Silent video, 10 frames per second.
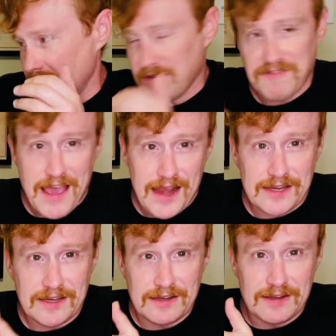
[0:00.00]
In
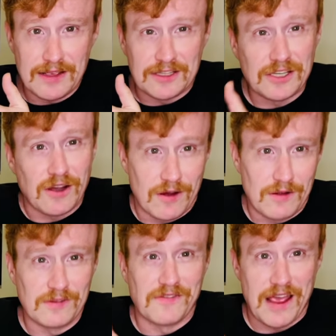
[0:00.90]
fact, it's
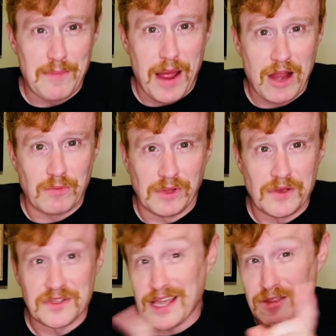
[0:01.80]
called Vampire
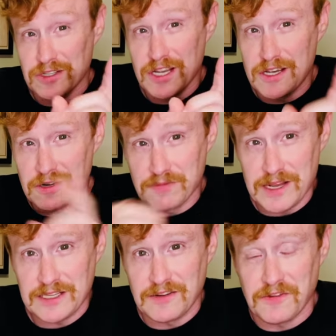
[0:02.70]
Blues, and there's a good
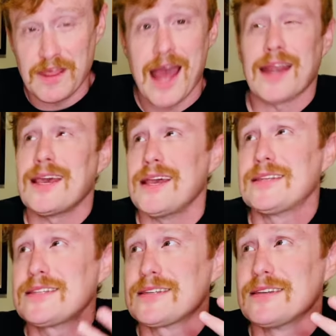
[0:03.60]
reason for that. It's